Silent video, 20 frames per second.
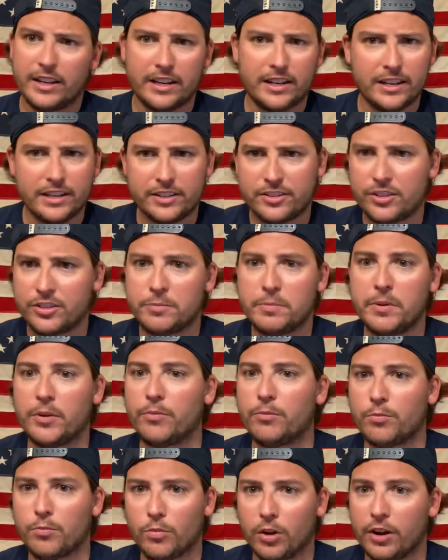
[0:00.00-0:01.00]
It's just
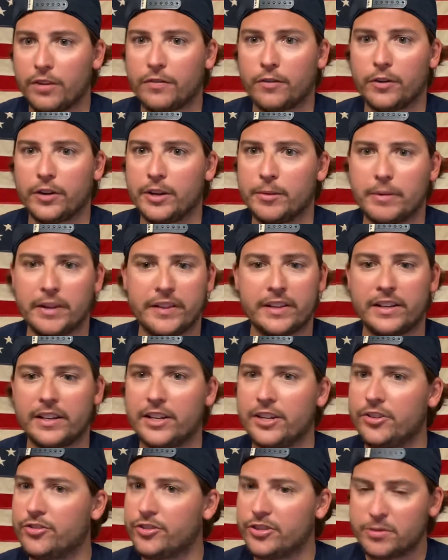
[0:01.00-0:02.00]
been rough on him. I think
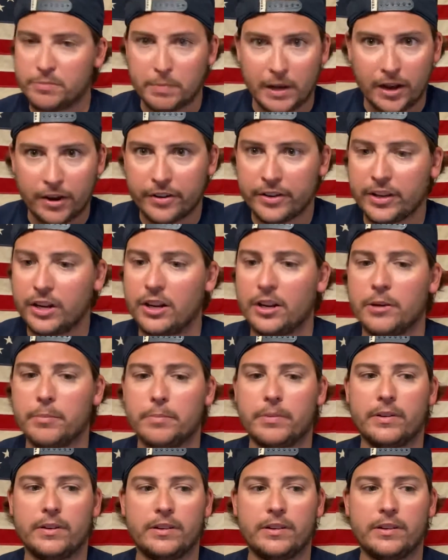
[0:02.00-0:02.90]
injuries piled up.